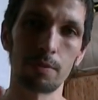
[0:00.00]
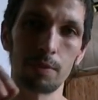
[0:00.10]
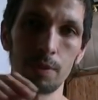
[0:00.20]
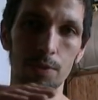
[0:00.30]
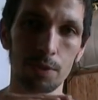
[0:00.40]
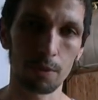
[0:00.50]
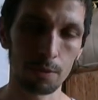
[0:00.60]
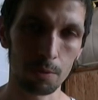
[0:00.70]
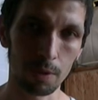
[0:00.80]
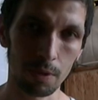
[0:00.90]
Right? You start a
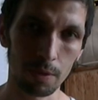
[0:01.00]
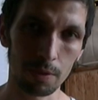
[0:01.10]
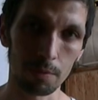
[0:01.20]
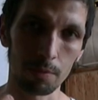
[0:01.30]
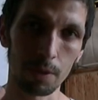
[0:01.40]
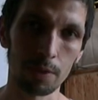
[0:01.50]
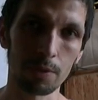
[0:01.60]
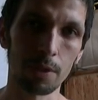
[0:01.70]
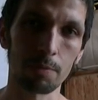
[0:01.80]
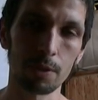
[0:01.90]
little bit lower and raise
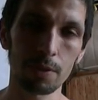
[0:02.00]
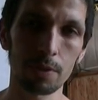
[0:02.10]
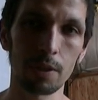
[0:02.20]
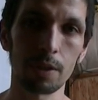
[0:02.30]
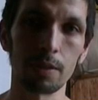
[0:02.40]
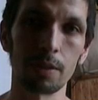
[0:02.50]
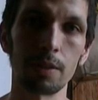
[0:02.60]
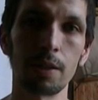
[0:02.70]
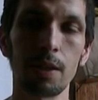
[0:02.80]
it up just lightly.